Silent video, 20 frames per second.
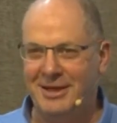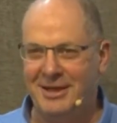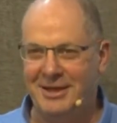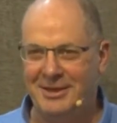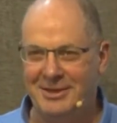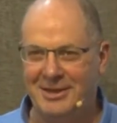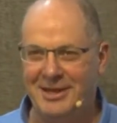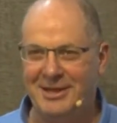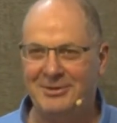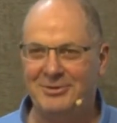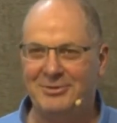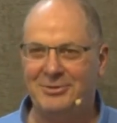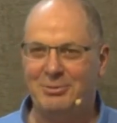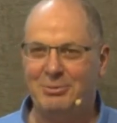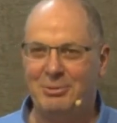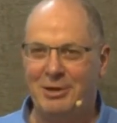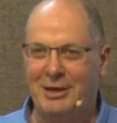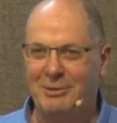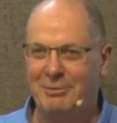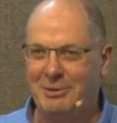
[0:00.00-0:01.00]
And that's
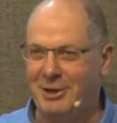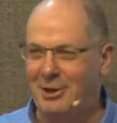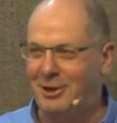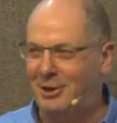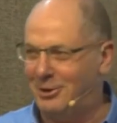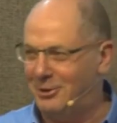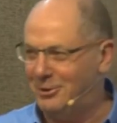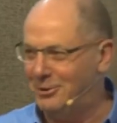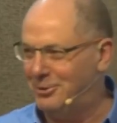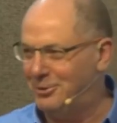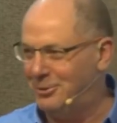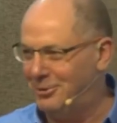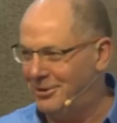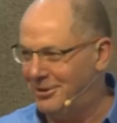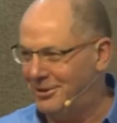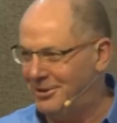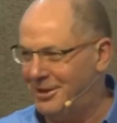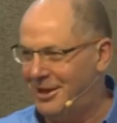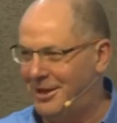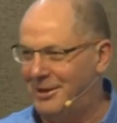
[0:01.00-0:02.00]
why we argued all
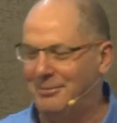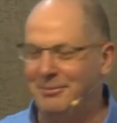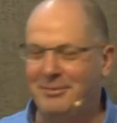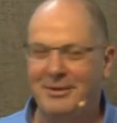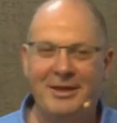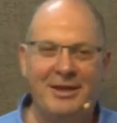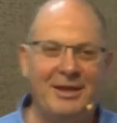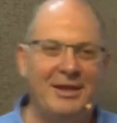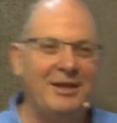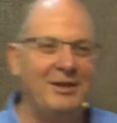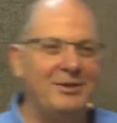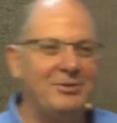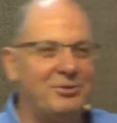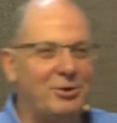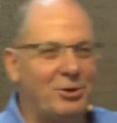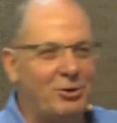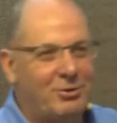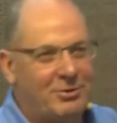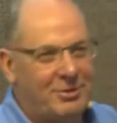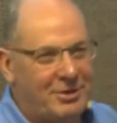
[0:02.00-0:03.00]
the time.
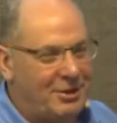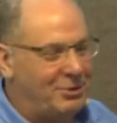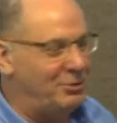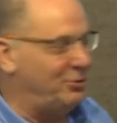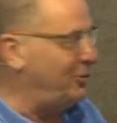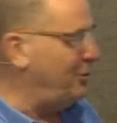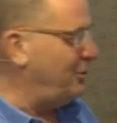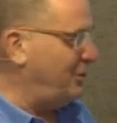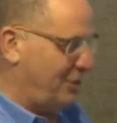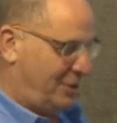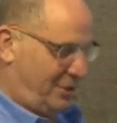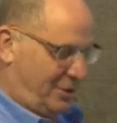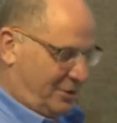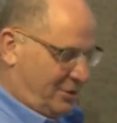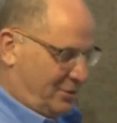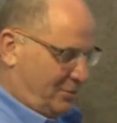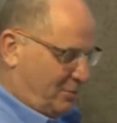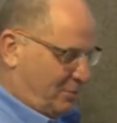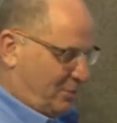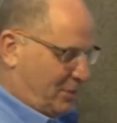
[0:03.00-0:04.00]
So those are the,
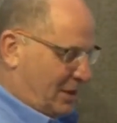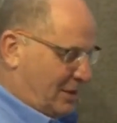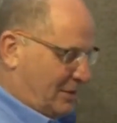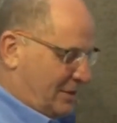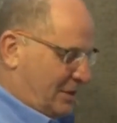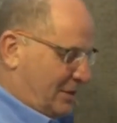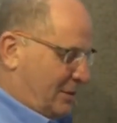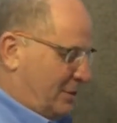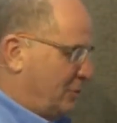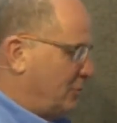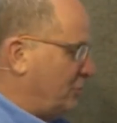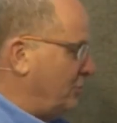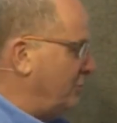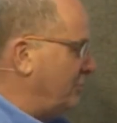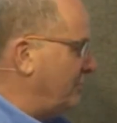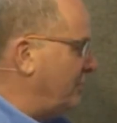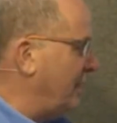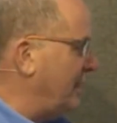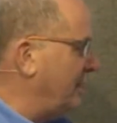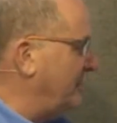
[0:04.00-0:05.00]
partly the two
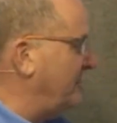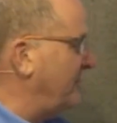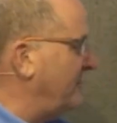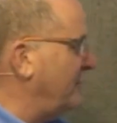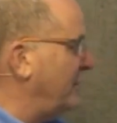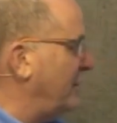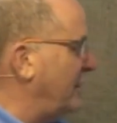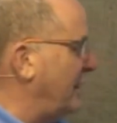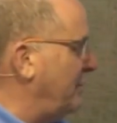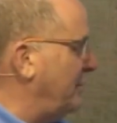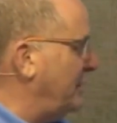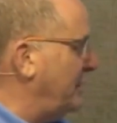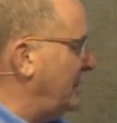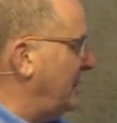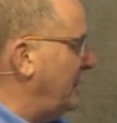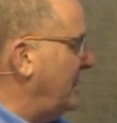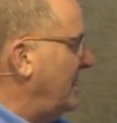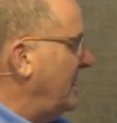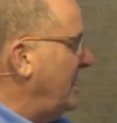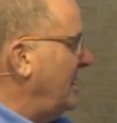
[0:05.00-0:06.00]
sides of the
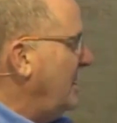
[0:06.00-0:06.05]
remedy,